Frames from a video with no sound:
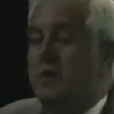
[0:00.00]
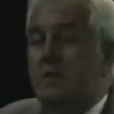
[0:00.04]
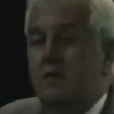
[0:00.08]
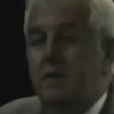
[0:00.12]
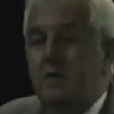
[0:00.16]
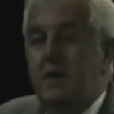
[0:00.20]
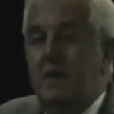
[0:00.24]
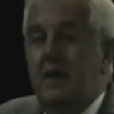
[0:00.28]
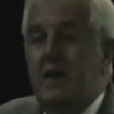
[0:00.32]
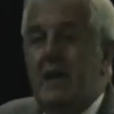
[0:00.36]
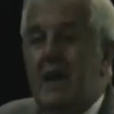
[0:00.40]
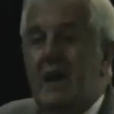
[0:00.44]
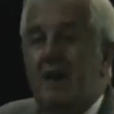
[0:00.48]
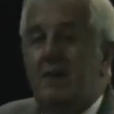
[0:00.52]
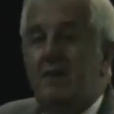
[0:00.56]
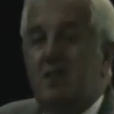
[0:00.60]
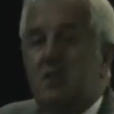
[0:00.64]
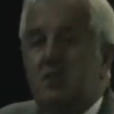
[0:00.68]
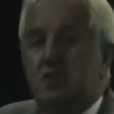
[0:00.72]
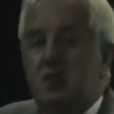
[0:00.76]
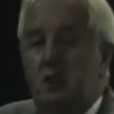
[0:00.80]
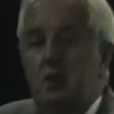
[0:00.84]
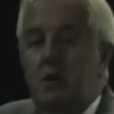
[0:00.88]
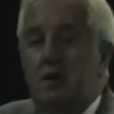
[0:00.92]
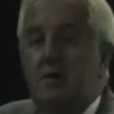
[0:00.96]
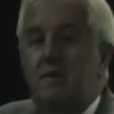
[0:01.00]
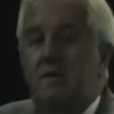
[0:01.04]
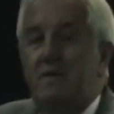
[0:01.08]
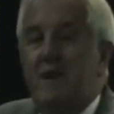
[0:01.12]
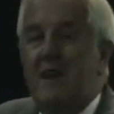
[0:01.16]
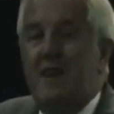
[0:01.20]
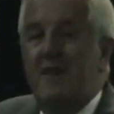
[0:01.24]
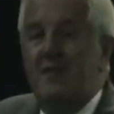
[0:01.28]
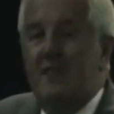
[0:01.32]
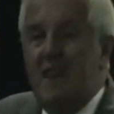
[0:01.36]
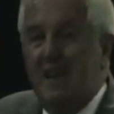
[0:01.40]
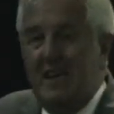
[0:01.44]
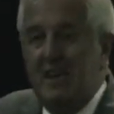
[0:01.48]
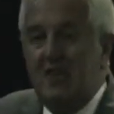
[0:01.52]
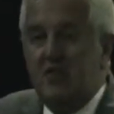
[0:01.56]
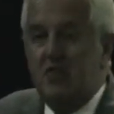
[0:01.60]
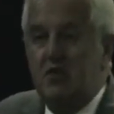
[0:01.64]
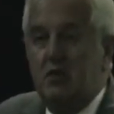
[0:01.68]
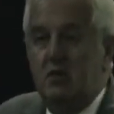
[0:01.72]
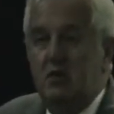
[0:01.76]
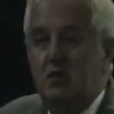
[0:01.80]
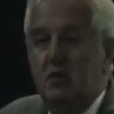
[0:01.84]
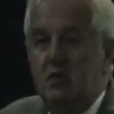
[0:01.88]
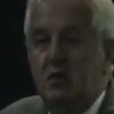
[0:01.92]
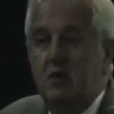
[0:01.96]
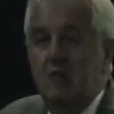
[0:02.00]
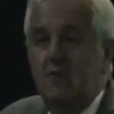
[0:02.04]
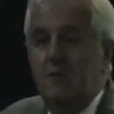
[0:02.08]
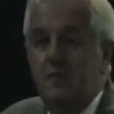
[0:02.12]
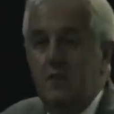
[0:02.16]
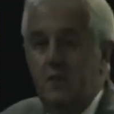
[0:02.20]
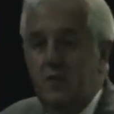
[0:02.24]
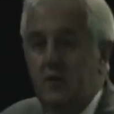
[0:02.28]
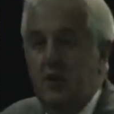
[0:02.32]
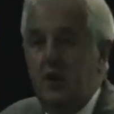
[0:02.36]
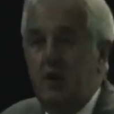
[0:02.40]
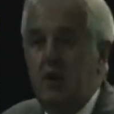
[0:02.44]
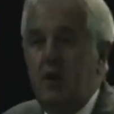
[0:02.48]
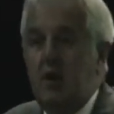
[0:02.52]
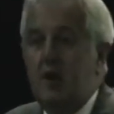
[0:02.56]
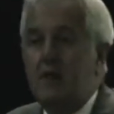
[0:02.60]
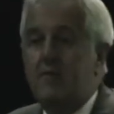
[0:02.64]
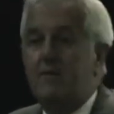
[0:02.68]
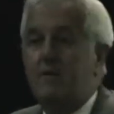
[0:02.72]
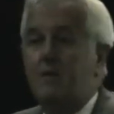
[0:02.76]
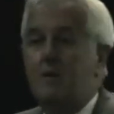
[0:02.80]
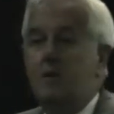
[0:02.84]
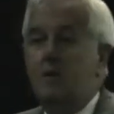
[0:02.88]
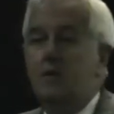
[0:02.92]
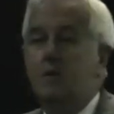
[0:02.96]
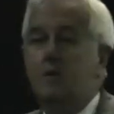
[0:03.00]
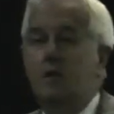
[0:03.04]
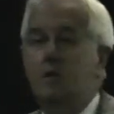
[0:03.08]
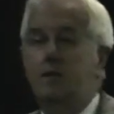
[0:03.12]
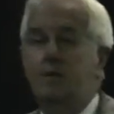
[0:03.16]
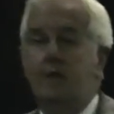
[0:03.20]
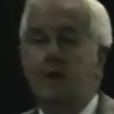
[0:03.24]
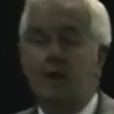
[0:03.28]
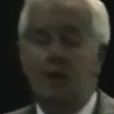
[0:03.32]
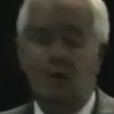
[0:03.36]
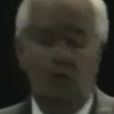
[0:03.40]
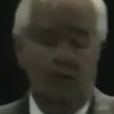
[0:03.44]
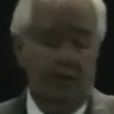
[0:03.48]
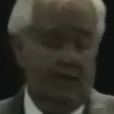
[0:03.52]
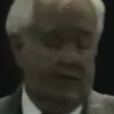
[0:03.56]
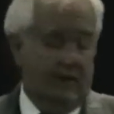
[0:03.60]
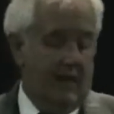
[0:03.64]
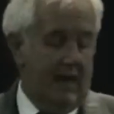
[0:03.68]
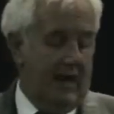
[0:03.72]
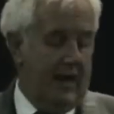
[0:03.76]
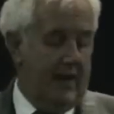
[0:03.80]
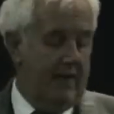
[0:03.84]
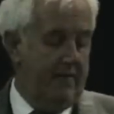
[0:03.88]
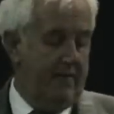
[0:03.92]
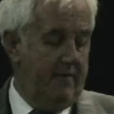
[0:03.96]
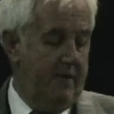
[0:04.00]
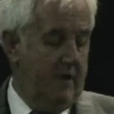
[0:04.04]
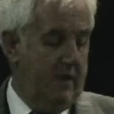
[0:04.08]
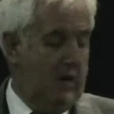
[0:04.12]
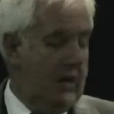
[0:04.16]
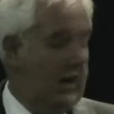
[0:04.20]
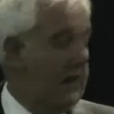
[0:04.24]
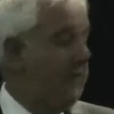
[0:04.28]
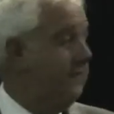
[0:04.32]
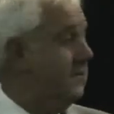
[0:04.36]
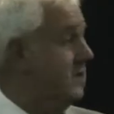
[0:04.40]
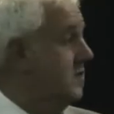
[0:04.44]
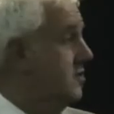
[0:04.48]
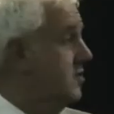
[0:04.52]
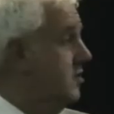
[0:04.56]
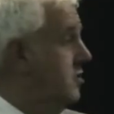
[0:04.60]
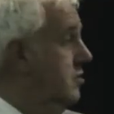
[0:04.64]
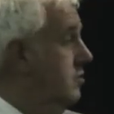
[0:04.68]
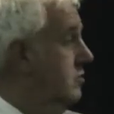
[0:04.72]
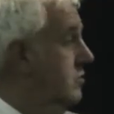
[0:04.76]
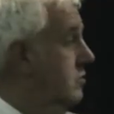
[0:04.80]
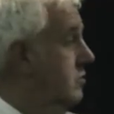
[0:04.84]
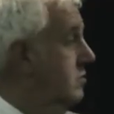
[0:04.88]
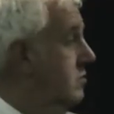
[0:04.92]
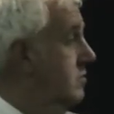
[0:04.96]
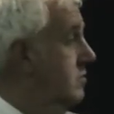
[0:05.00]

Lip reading: that they have a solid foundation for the life that they're going to have after school.